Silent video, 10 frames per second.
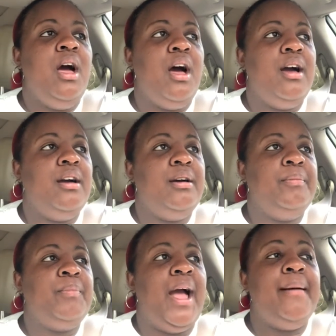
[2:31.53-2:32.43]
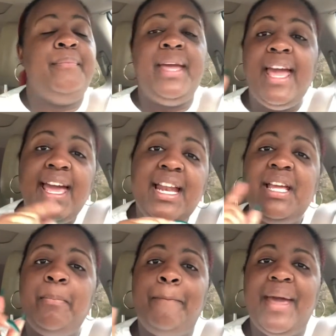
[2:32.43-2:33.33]
um i'm
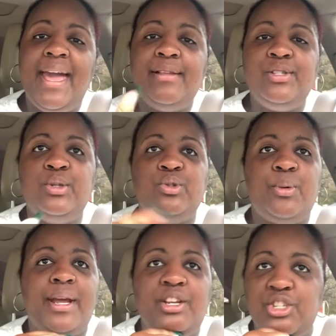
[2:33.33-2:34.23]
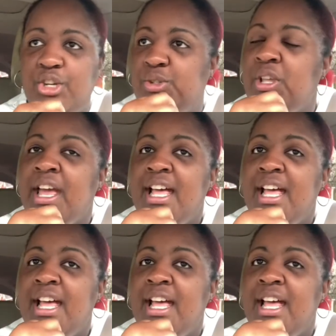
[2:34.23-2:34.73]
headed back to trader joe's